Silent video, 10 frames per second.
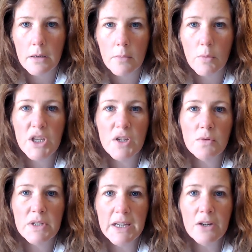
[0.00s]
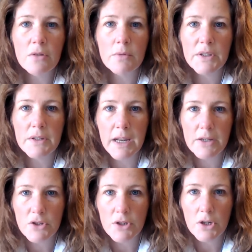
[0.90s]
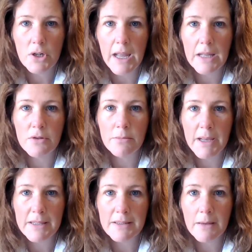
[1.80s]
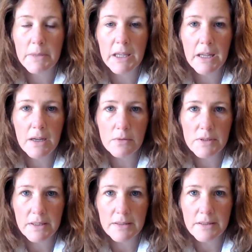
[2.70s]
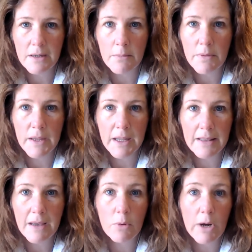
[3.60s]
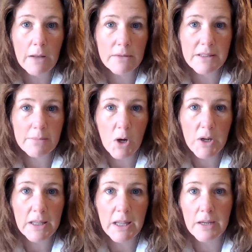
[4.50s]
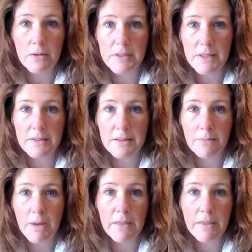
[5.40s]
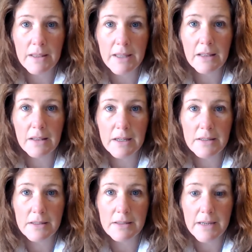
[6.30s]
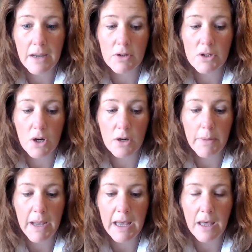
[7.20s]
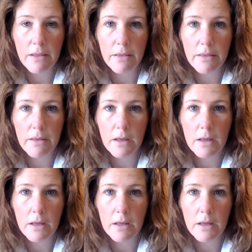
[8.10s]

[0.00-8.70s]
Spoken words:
When you tinker with nature and you mess up the ecosystem, thinking that we're outsmarting the ecosystem, I think that leads us down a dark path.